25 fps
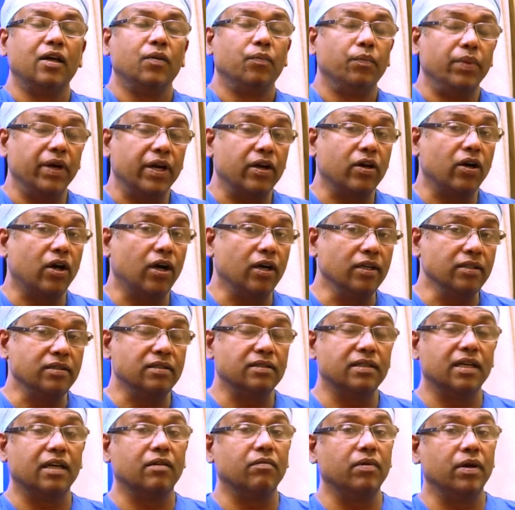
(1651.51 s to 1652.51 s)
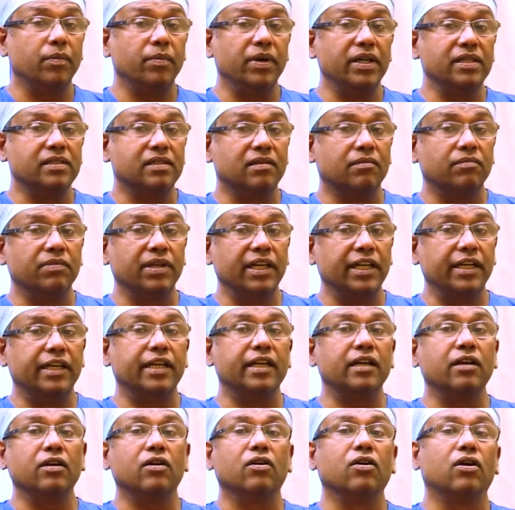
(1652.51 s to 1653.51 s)
Because there may be some
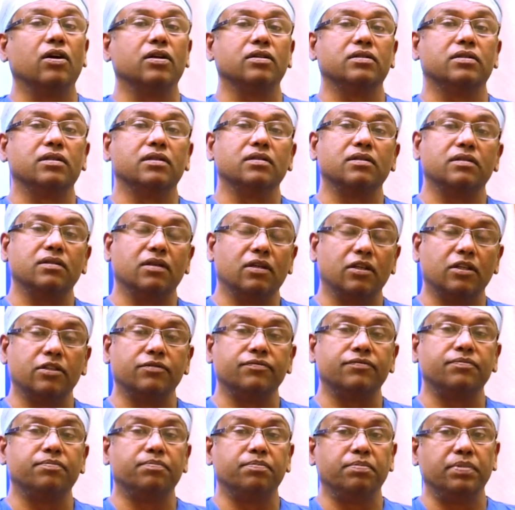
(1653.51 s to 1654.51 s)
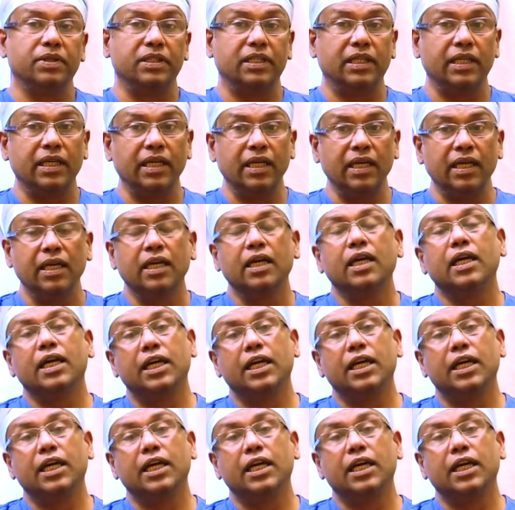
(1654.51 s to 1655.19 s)
hidden causes of the